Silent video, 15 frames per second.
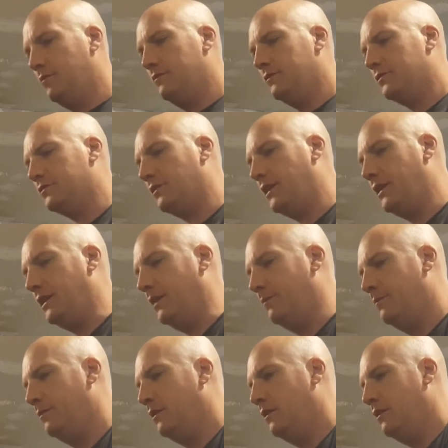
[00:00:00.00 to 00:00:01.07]
straight up.
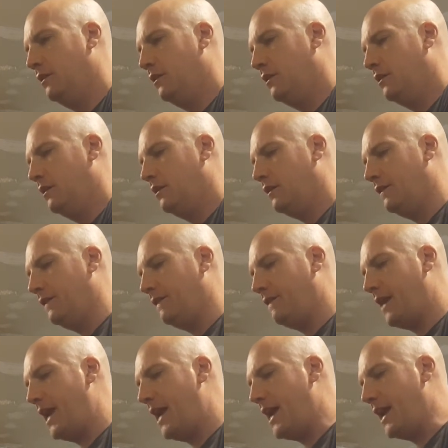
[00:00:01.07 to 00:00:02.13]
And then
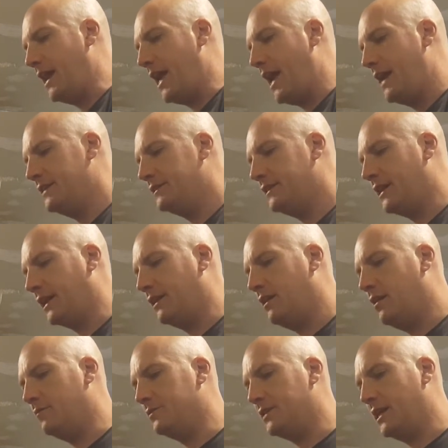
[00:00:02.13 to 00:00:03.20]
as that
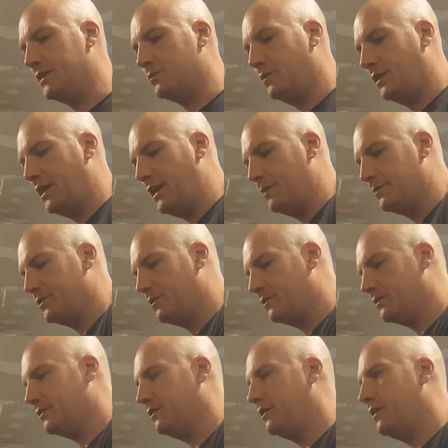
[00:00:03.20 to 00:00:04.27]
comes, that's when the hip
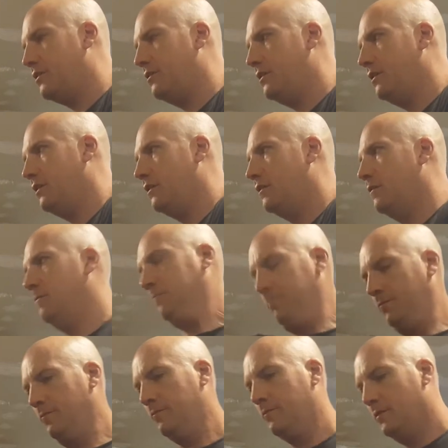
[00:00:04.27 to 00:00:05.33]
starts to load
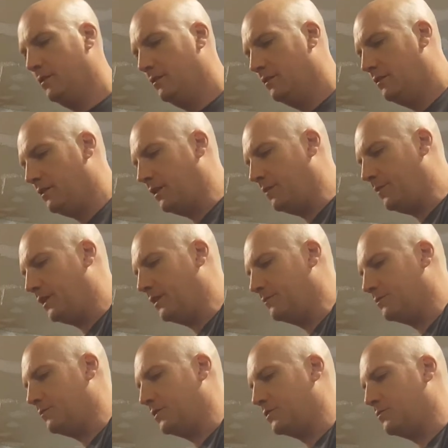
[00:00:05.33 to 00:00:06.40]
and it
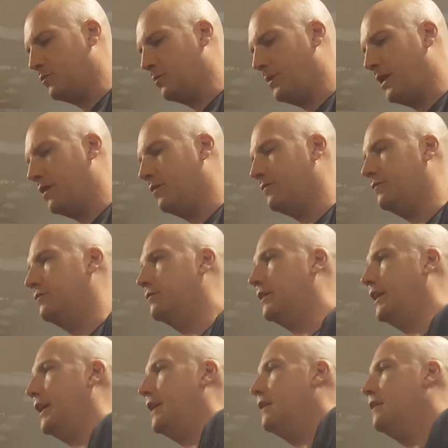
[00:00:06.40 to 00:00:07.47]
becomes much more powerful,
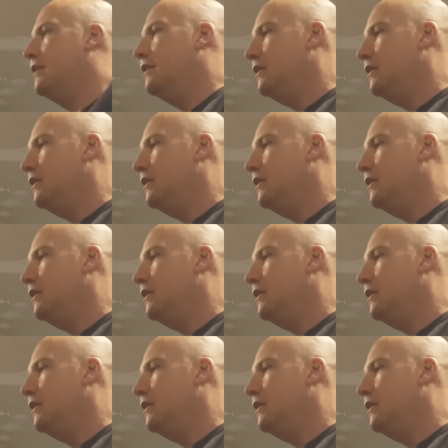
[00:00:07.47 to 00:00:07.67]
okay?